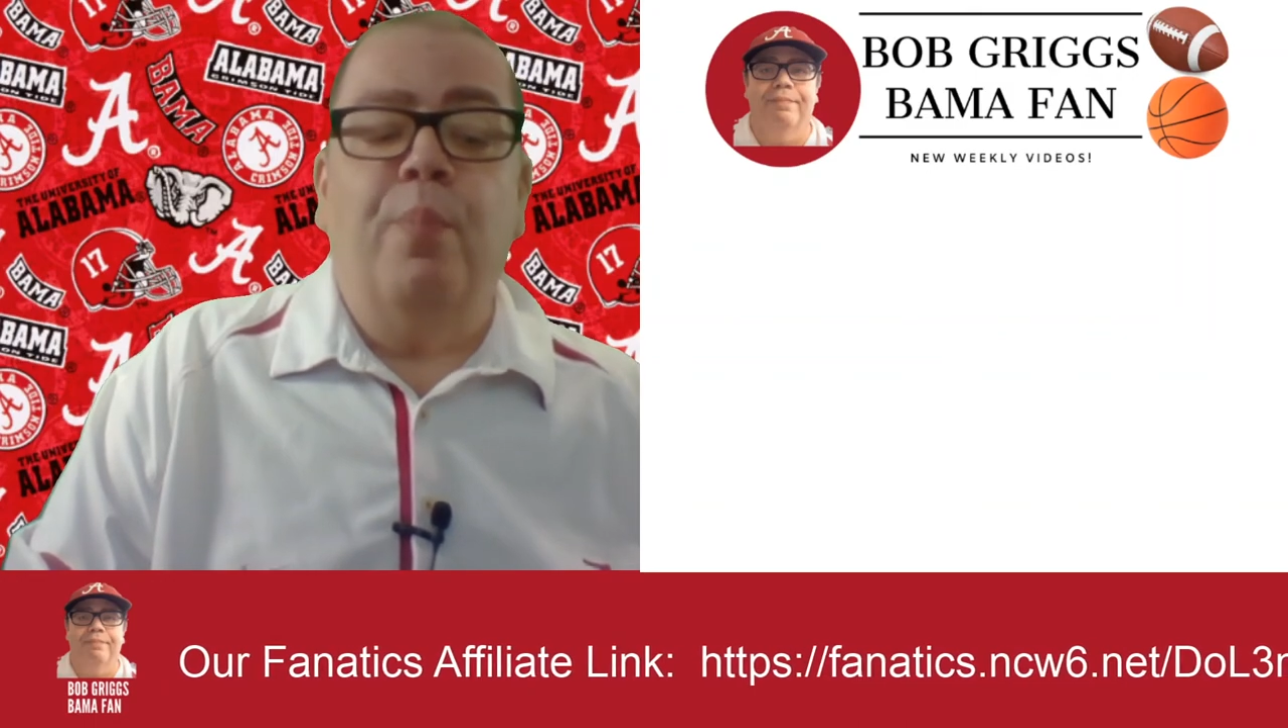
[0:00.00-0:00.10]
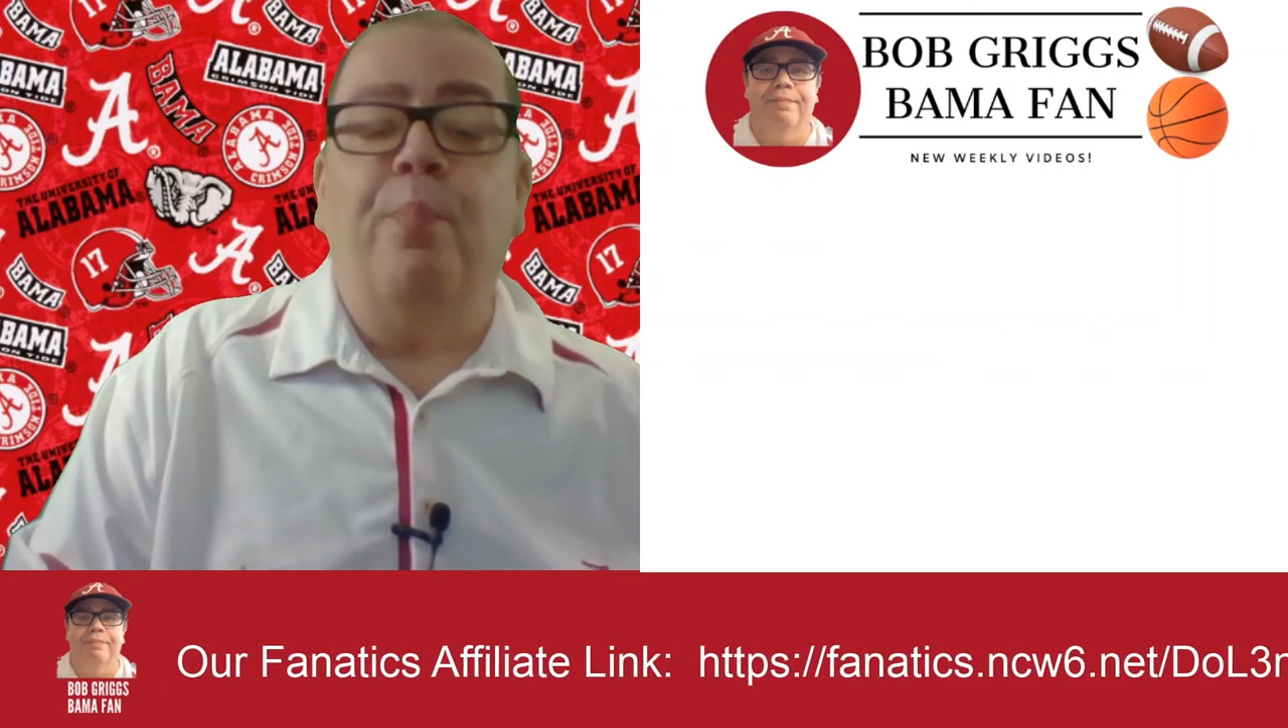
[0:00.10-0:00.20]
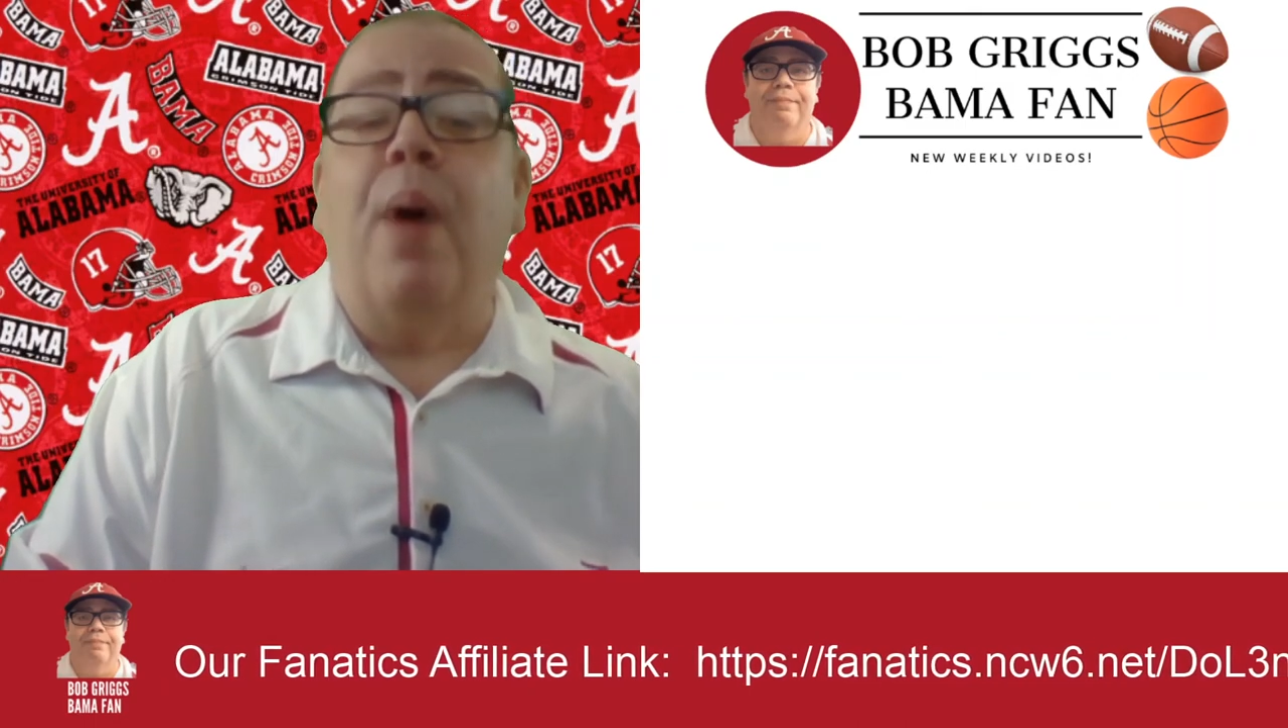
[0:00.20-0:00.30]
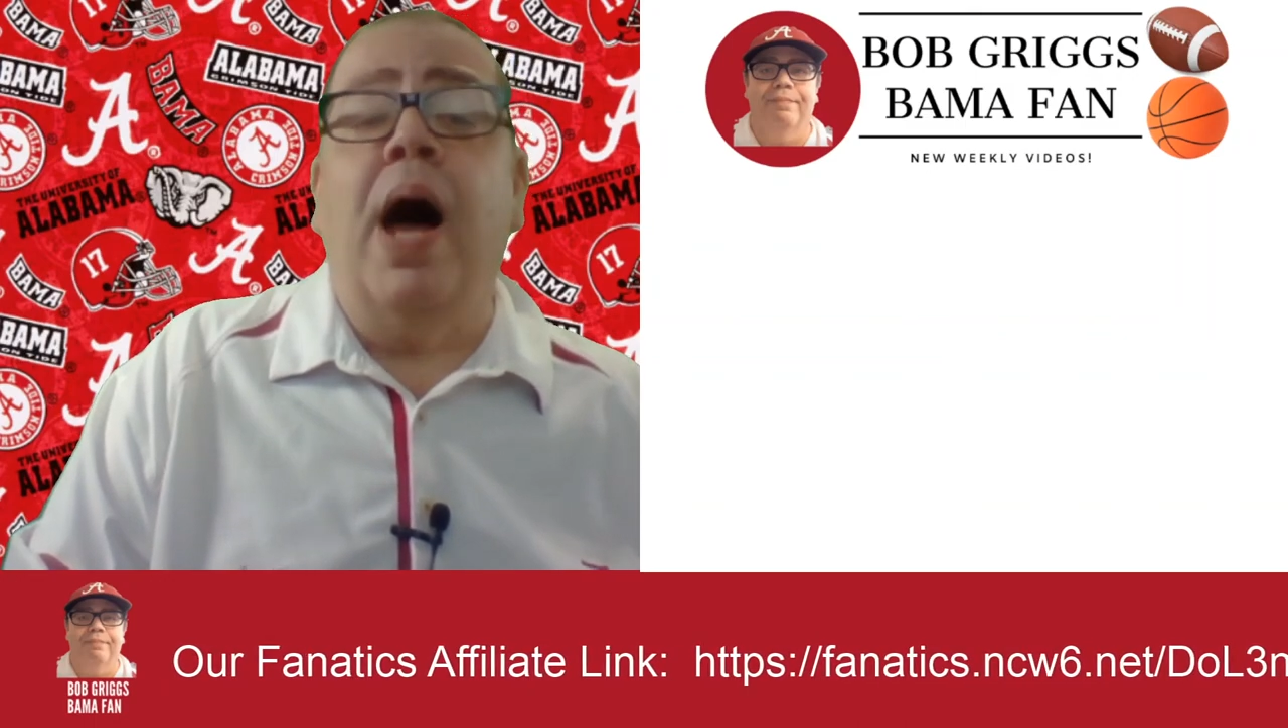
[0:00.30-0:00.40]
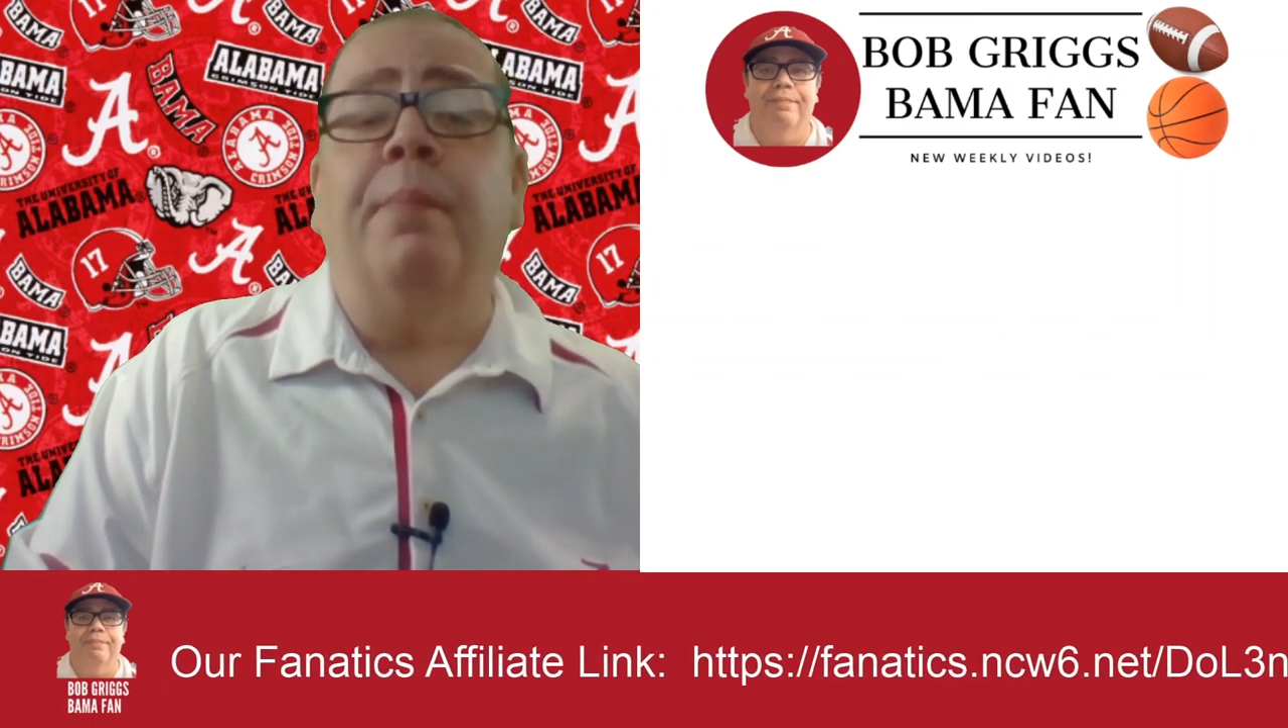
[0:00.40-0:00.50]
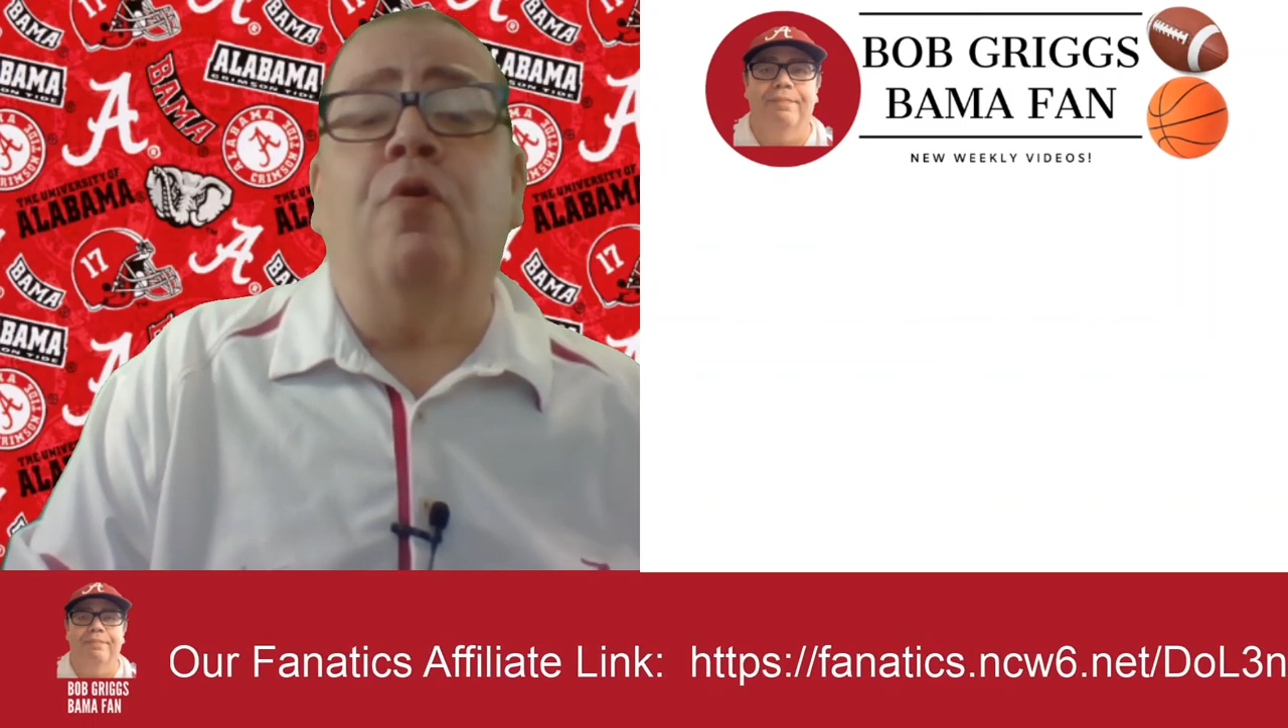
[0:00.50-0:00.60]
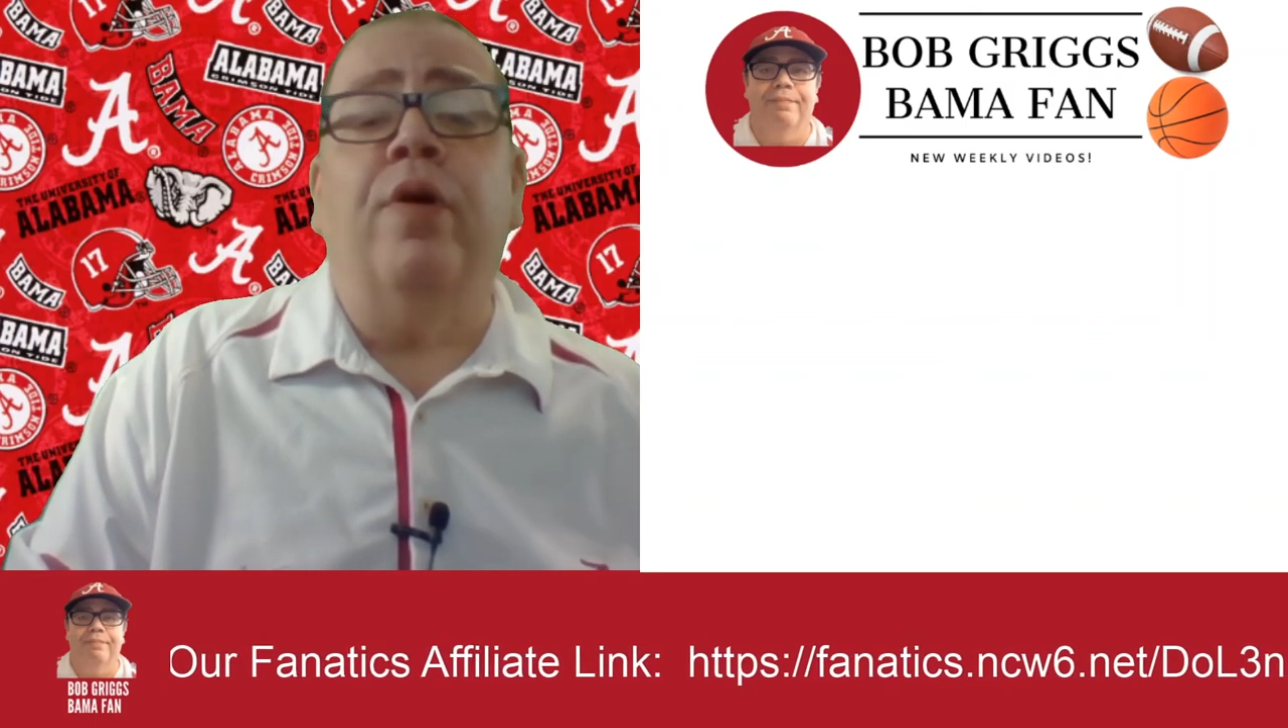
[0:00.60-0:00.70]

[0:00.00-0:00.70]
Bob